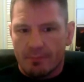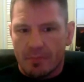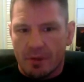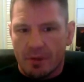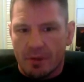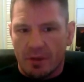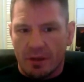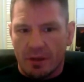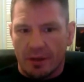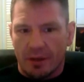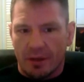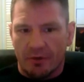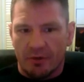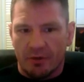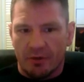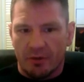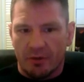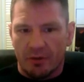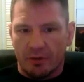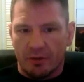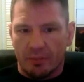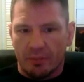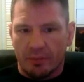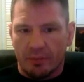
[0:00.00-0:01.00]
You got to do
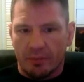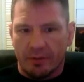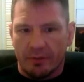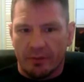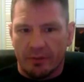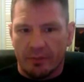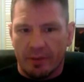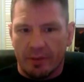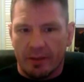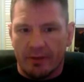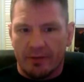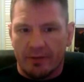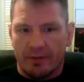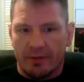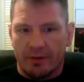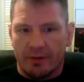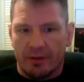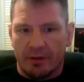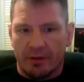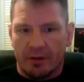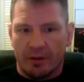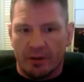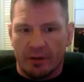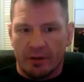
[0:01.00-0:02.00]
a little bit of the math
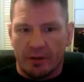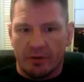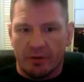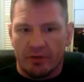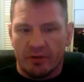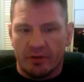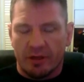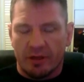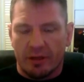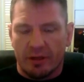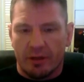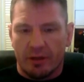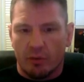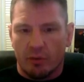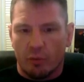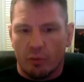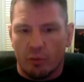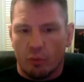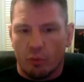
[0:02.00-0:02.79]
here and understand